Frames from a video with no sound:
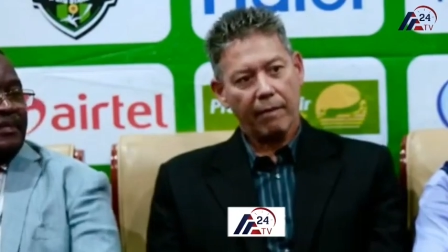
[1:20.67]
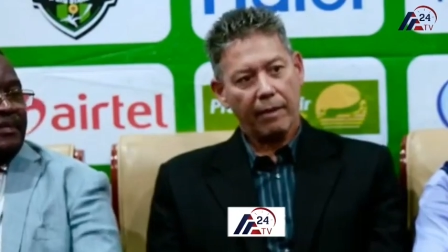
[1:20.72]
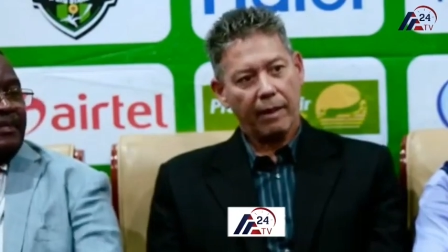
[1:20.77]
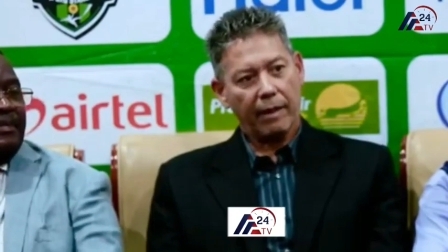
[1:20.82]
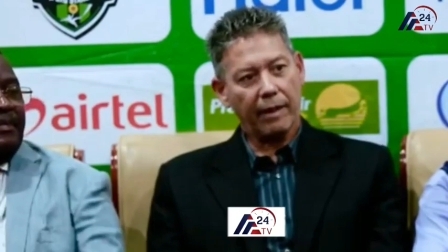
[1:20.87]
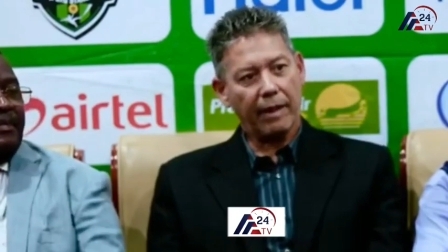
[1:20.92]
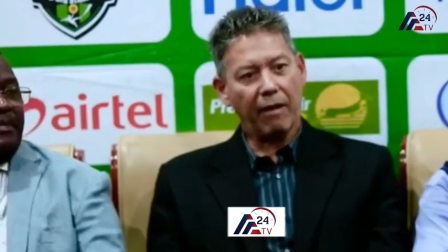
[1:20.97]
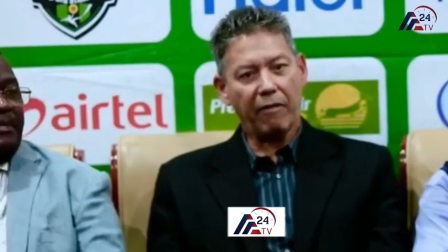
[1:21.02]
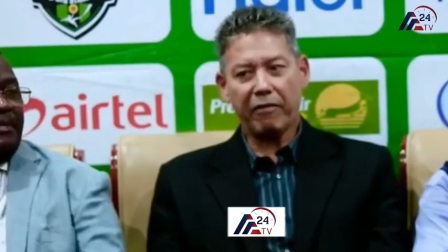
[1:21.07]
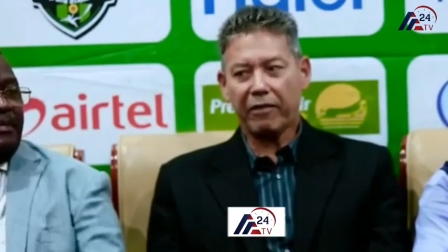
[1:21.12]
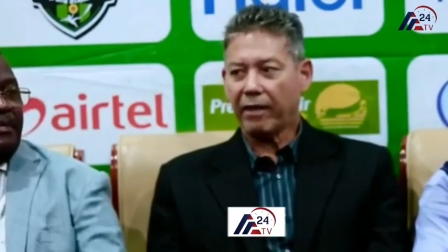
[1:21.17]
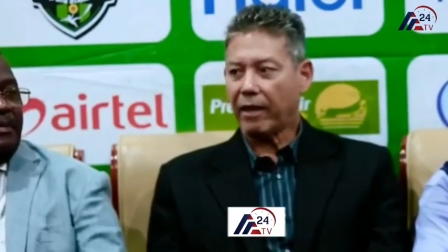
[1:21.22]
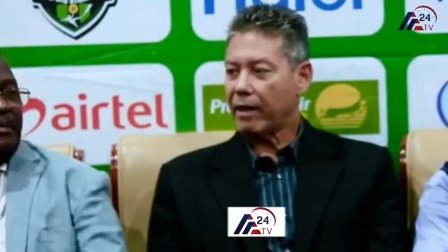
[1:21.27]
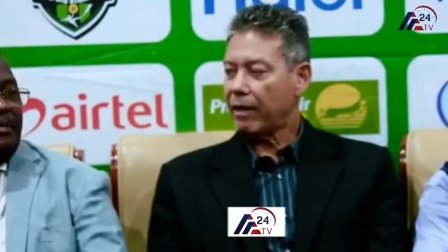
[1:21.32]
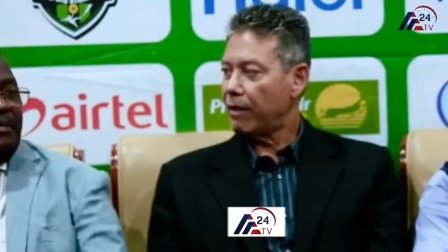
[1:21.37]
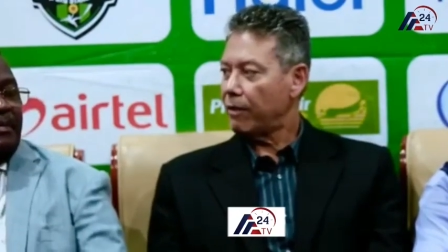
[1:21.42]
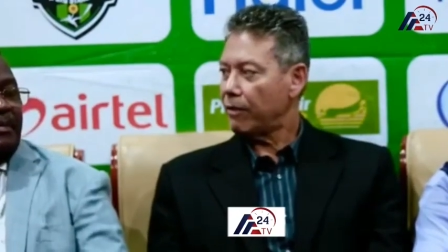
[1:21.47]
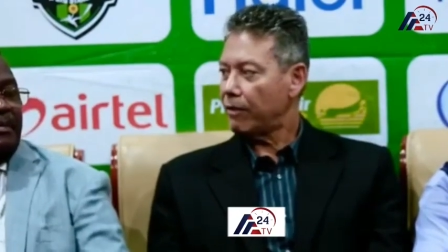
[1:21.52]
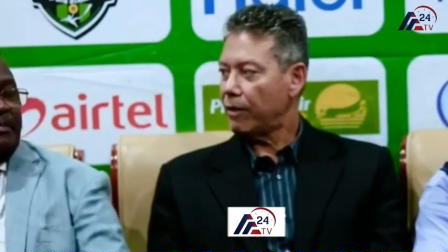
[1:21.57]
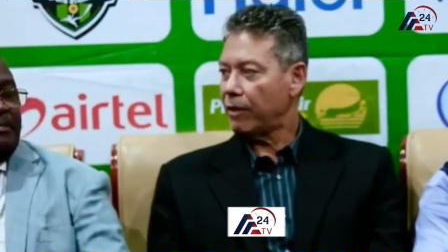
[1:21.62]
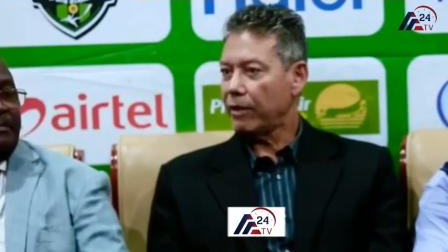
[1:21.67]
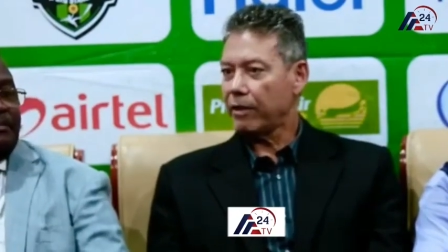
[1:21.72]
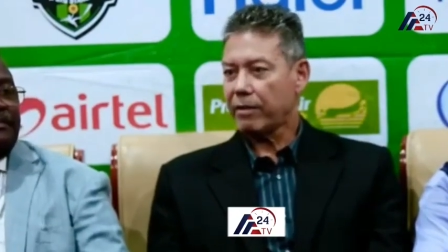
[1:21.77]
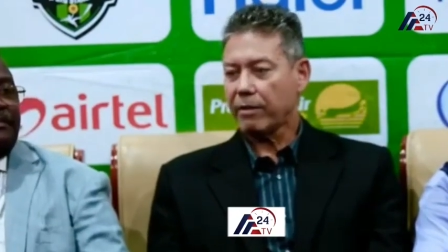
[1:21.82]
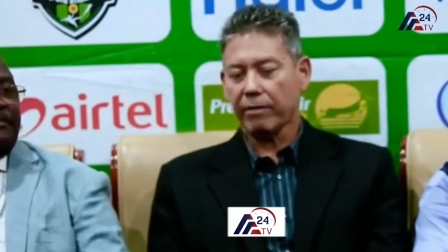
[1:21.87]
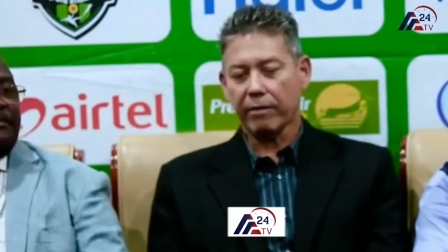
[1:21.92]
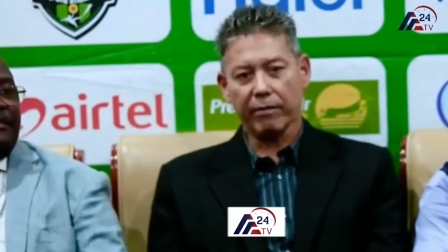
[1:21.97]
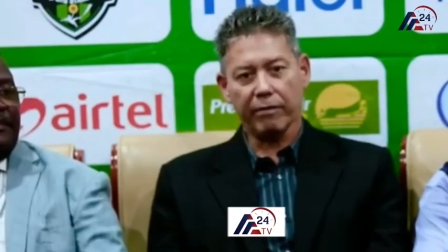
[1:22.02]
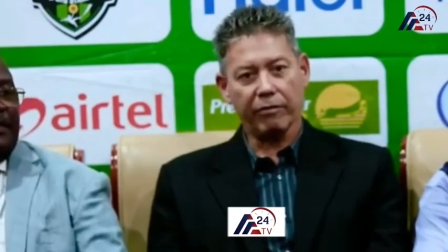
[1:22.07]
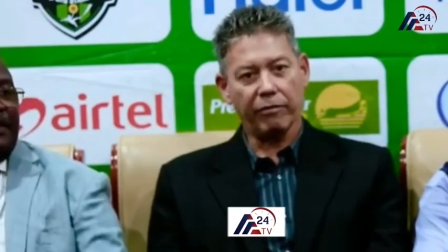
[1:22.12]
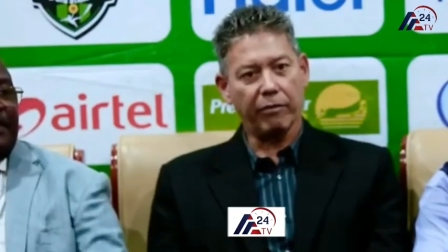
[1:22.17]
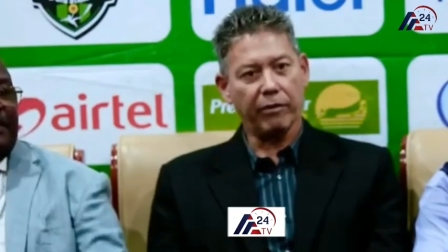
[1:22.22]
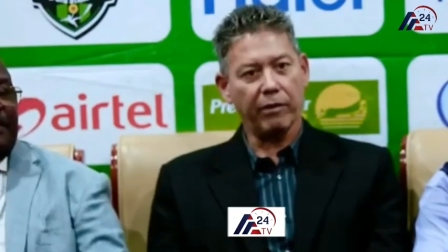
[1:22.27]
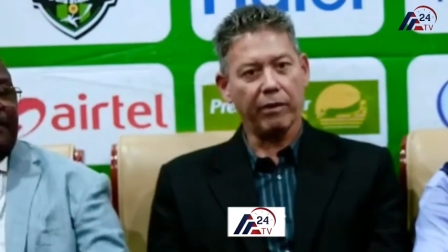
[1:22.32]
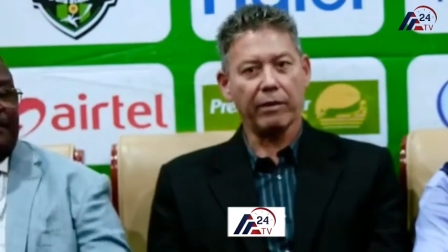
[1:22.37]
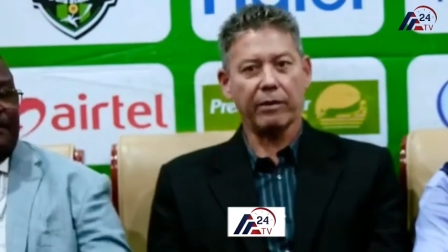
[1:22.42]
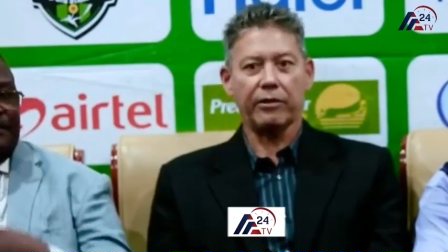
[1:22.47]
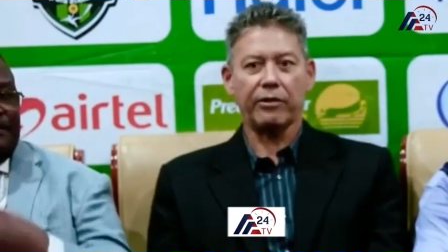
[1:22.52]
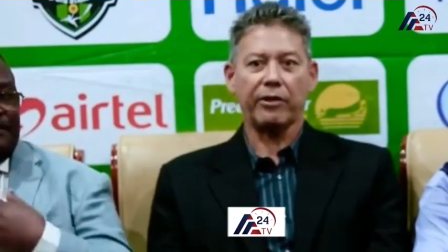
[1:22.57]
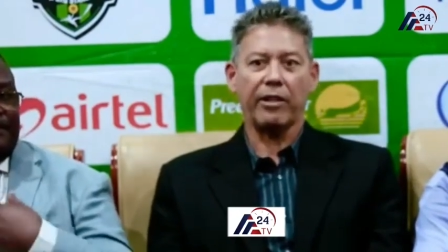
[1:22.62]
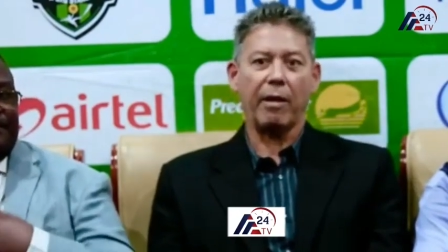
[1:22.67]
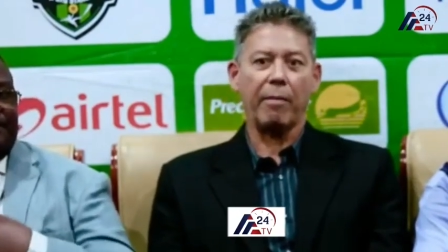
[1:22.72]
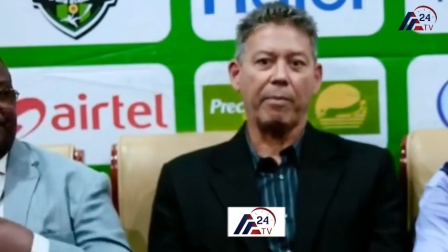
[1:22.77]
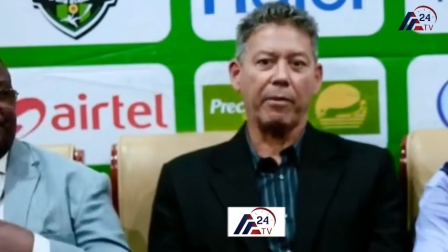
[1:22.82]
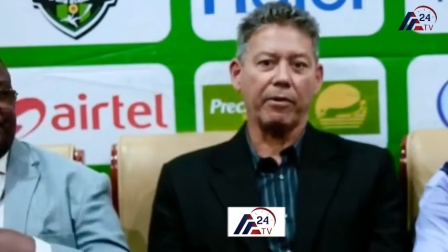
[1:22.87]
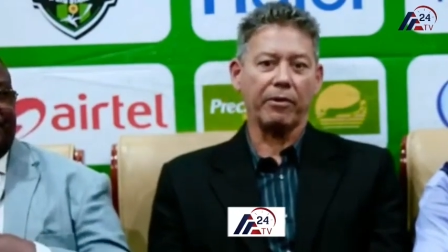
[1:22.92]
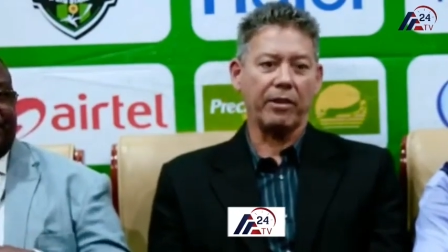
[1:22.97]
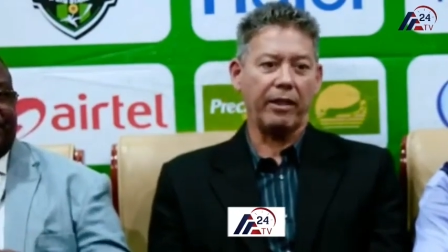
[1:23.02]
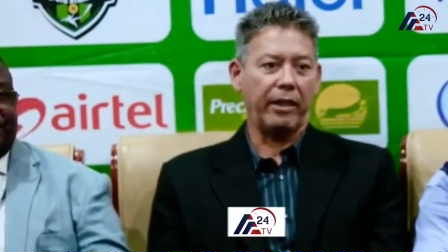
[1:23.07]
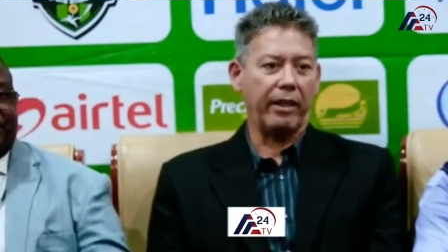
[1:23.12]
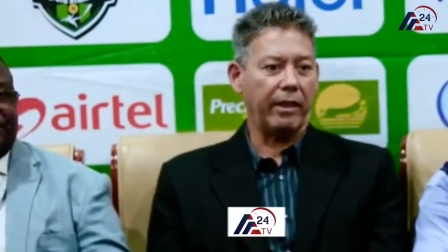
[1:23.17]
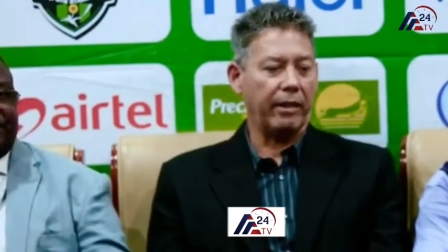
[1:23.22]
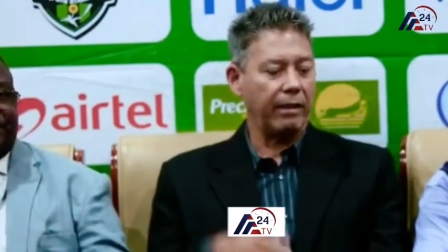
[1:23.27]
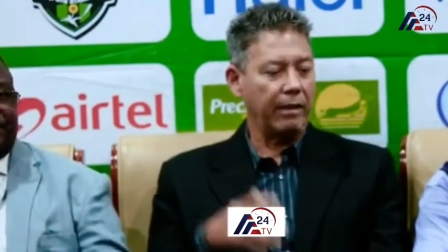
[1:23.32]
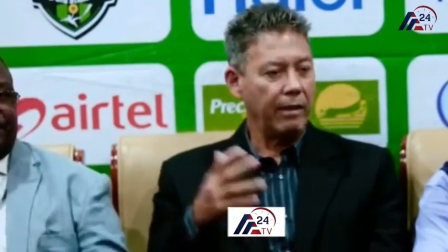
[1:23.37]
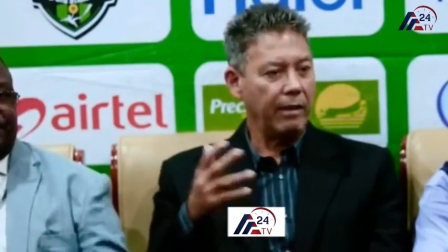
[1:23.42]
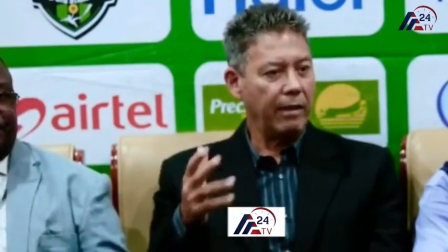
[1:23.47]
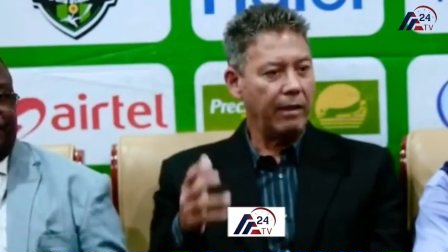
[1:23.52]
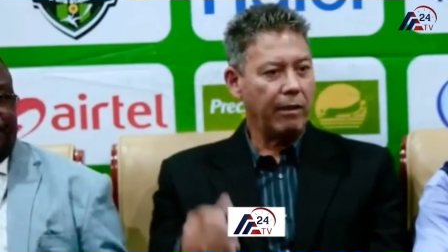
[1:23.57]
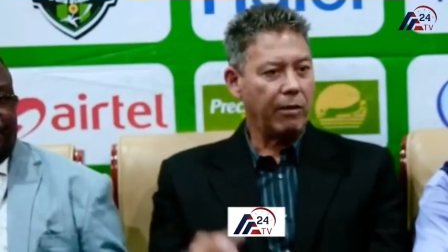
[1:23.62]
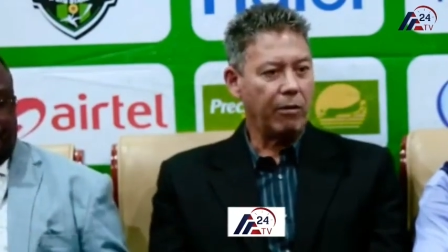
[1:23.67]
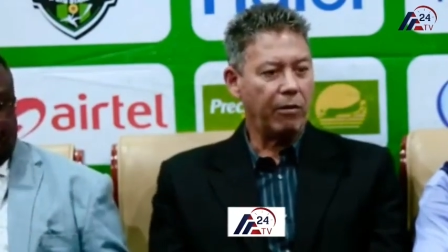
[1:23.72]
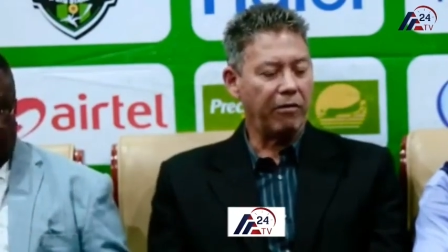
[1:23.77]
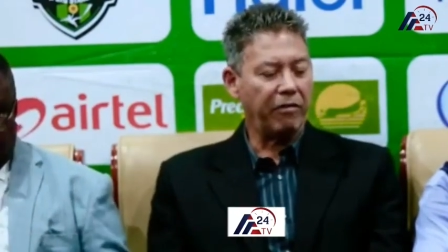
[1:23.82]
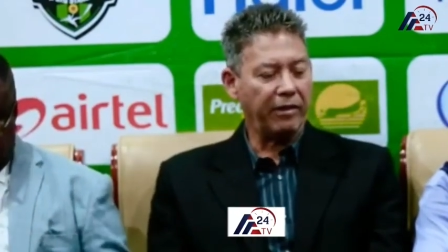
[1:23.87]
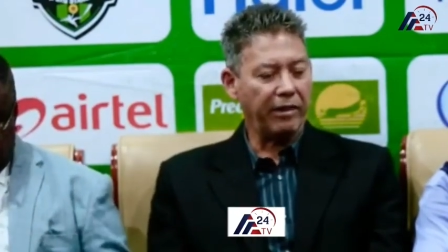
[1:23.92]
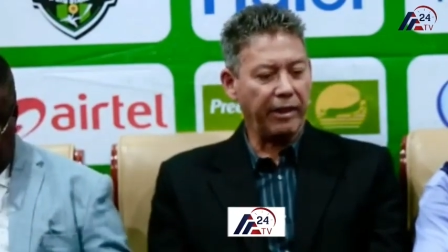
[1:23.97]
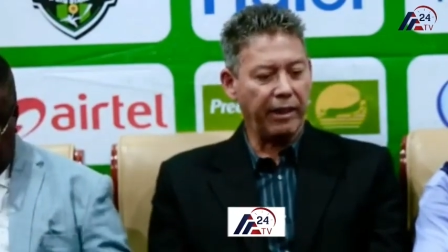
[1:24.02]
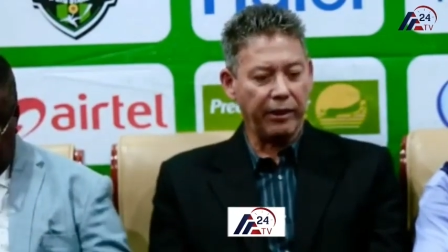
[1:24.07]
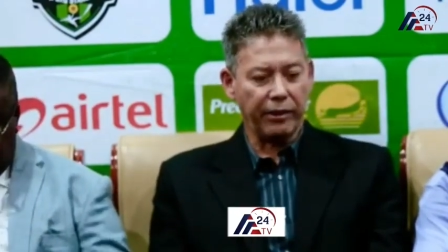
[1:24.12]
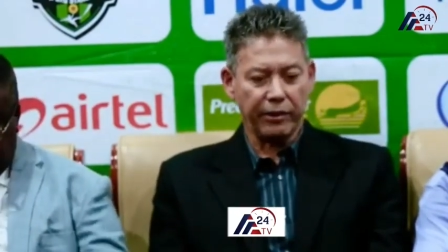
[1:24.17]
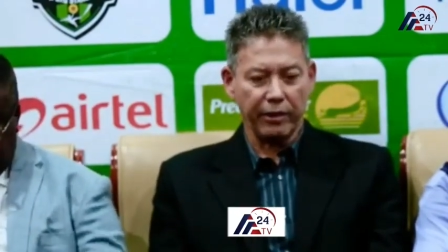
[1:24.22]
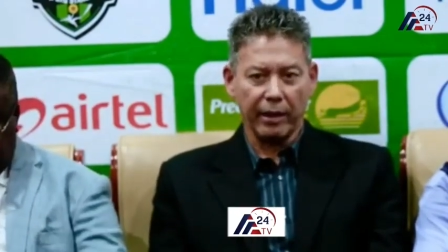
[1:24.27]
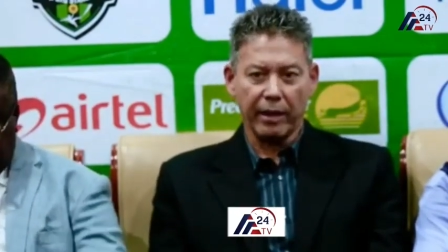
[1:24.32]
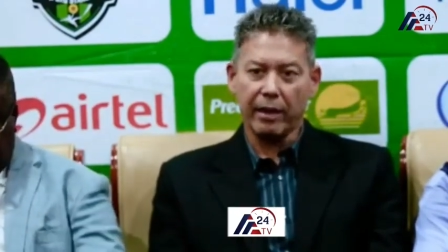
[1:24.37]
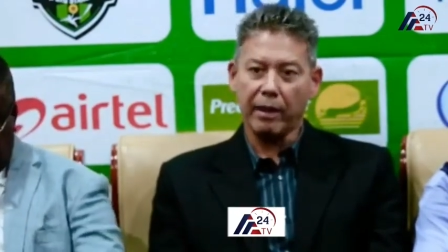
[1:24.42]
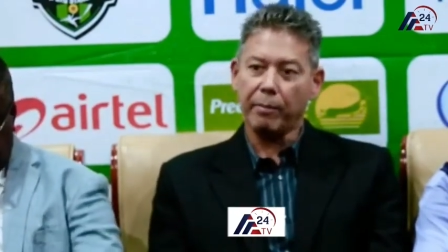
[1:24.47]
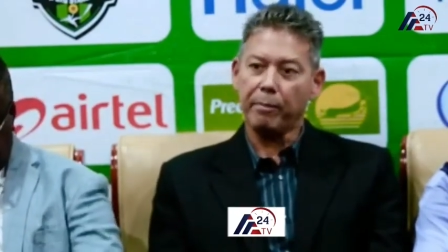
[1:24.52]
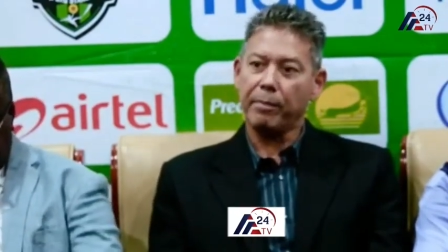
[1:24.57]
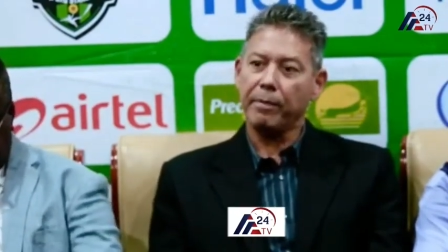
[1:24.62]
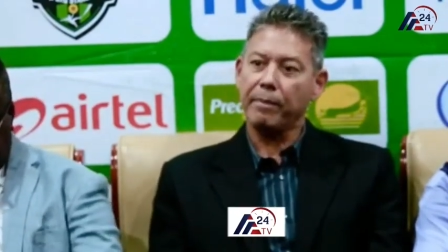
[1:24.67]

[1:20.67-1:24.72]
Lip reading: in Africa countries, for Champions League, Confederation Cup.